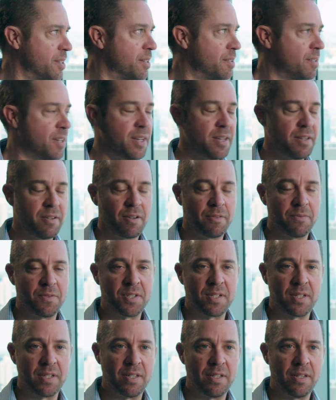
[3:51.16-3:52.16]
and
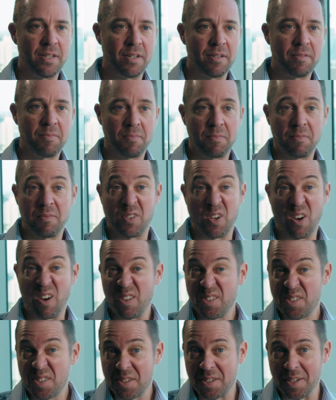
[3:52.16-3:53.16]
obviously
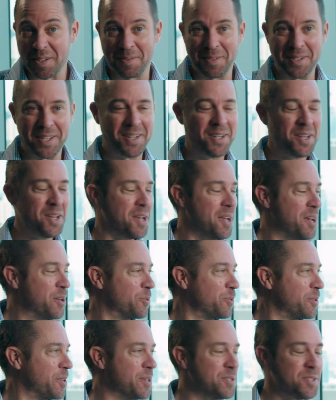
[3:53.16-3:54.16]
cost and
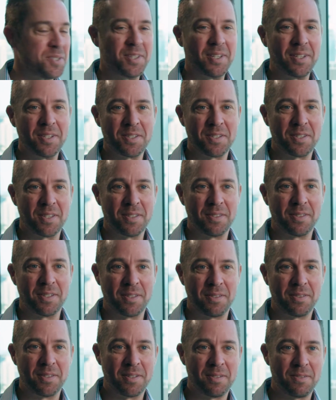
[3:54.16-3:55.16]
all those things
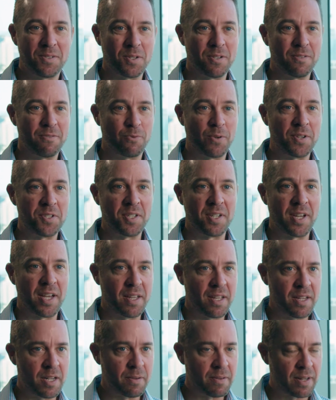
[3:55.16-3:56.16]
that sort of
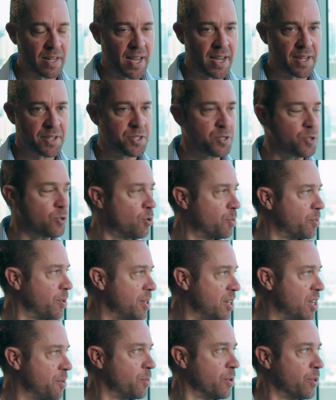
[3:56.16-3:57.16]
resonate in a large
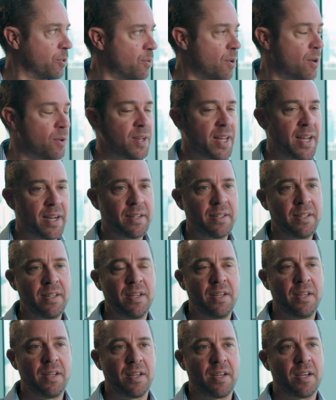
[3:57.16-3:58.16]
corporate network rollout,
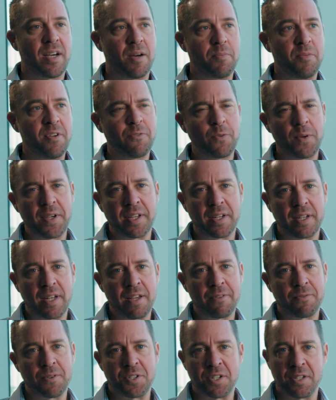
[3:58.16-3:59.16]
if we can
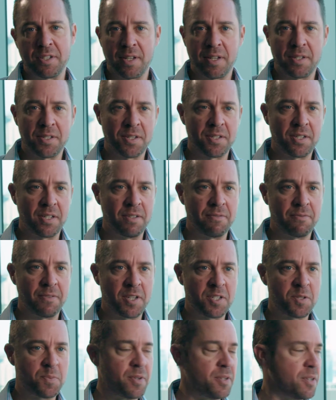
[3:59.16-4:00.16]
leverage an existing
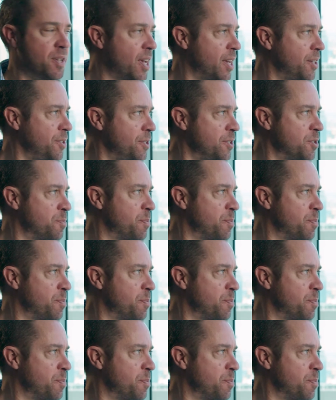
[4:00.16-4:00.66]
investment and use